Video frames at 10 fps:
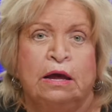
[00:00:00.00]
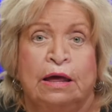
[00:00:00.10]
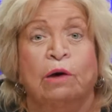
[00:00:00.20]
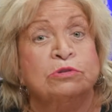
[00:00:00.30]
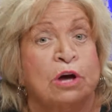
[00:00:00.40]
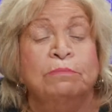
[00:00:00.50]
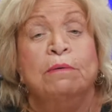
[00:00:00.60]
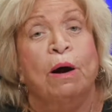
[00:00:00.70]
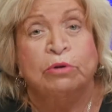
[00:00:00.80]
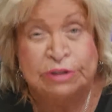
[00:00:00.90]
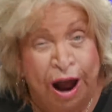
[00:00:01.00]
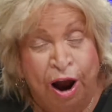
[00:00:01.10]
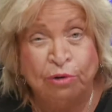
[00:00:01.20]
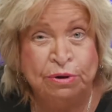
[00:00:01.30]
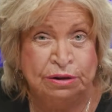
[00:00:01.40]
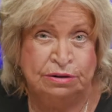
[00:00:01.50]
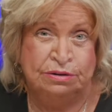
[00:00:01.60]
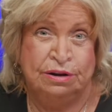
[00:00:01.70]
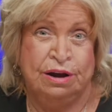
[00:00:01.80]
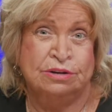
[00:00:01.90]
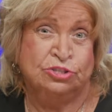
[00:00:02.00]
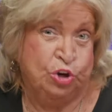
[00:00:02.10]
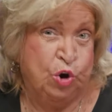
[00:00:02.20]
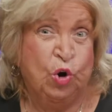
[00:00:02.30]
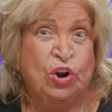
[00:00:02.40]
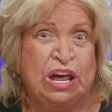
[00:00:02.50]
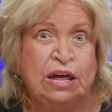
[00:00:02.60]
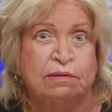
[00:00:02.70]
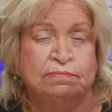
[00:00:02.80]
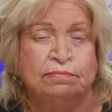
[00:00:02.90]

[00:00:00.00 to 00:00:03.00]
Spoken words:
it was going to be my retirement security.